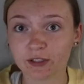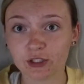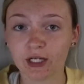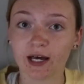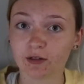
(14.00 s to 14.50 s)

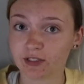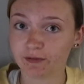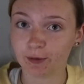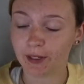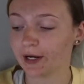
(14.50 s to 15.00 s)
shadows
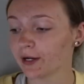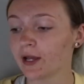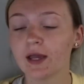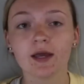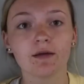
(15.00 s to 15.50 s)
everywhere
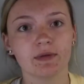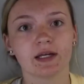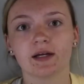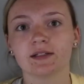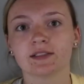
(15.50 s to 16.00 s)

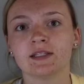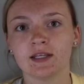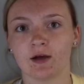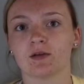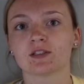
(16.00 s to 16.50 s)
because
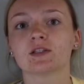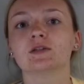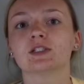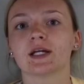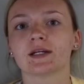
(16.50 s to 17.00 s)
the only
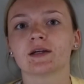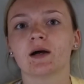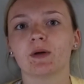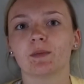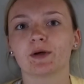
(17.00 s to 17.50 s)
solution I could
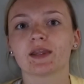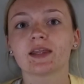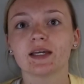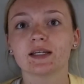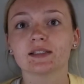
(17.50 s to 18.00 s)
come up with
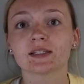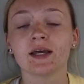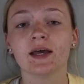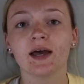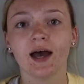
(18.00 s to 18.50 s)
is
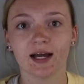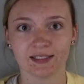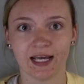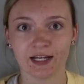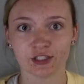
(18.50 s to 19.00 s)

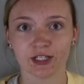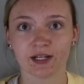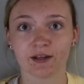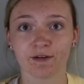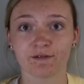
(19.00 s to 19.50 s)

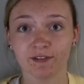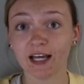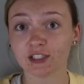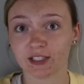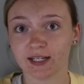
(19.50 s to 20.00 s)
attaching
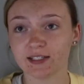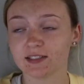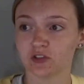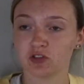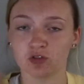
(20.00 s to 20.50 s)

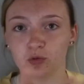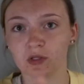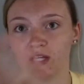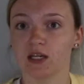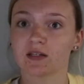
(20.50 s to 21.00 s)
flashlights to
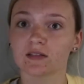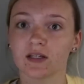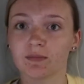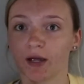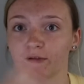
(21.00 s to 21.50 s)
things
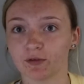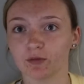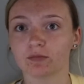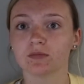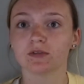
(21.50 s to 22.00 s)
in my
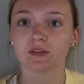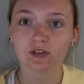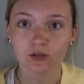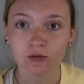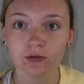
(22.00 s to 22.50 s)
room
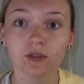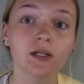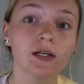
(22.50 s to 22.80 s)
to